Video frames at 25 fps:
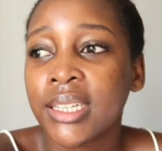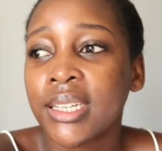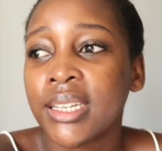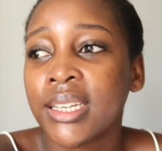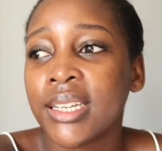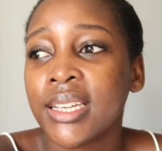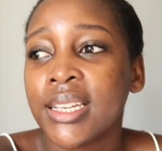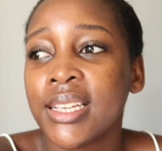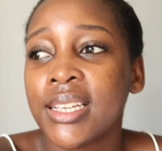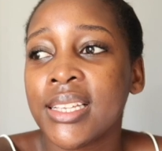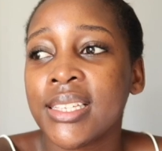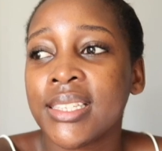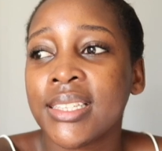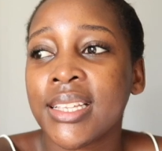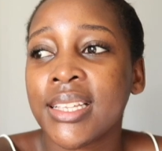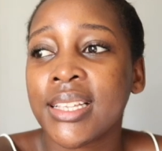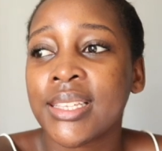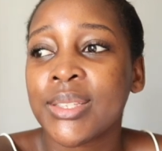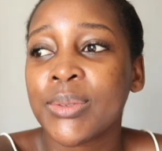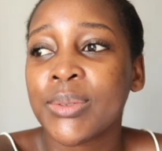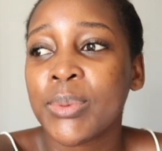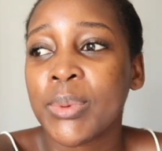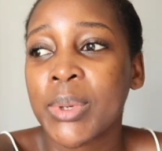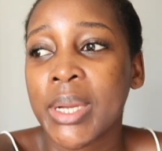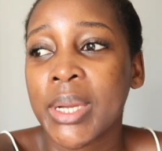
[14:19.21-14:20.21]
It's
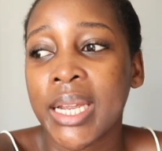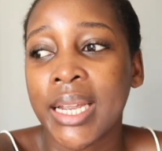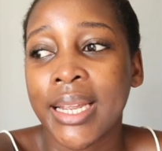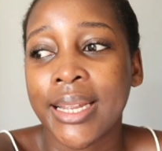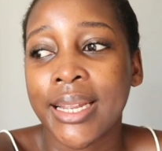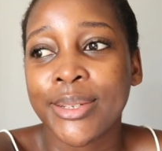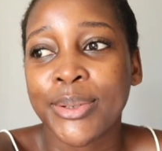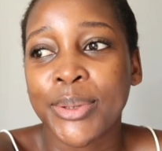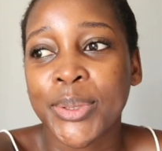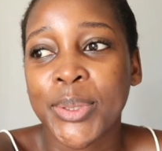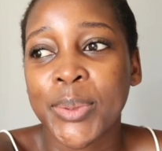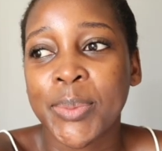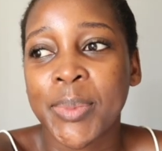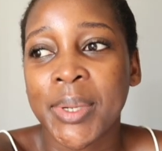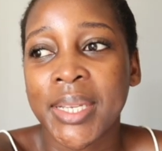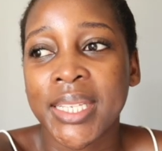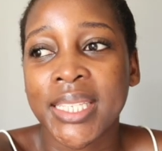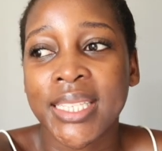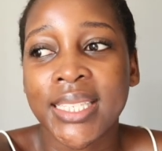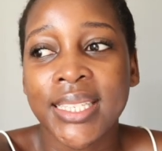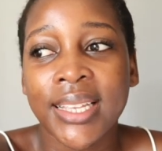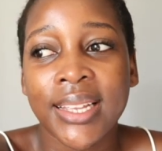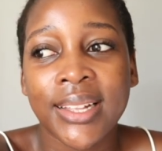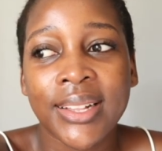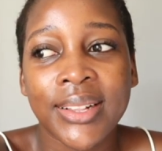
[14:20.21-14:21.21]
just where I talk to
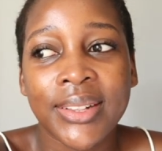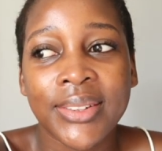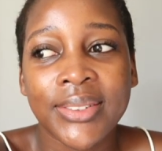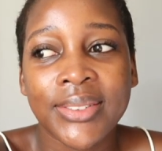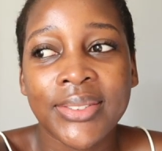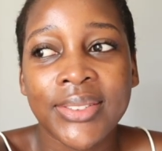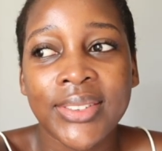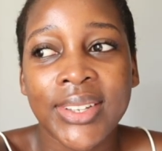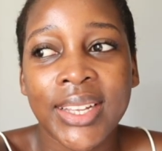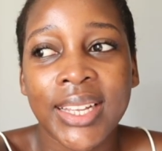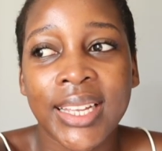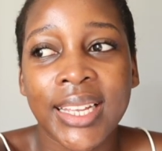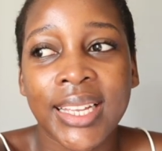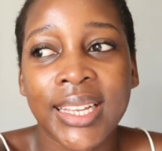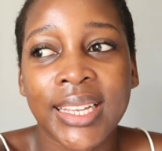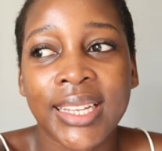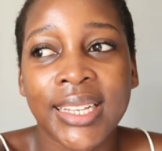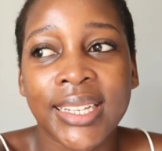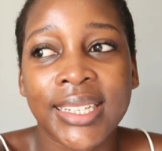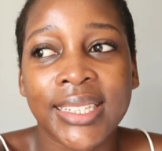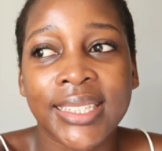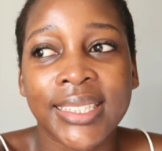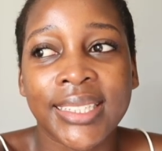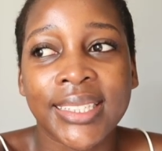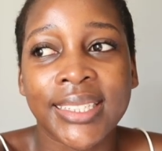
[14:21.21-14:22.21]
myself
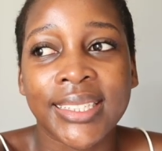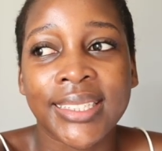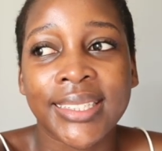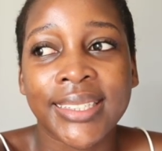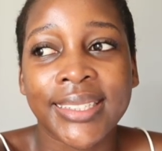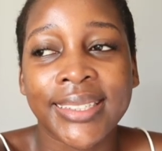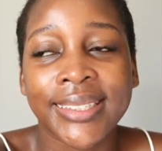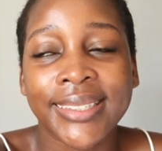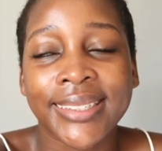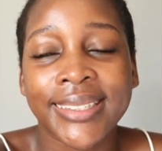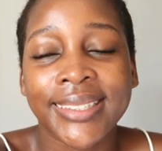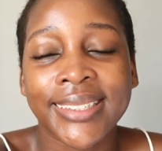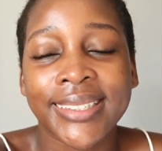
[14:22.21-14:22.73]
and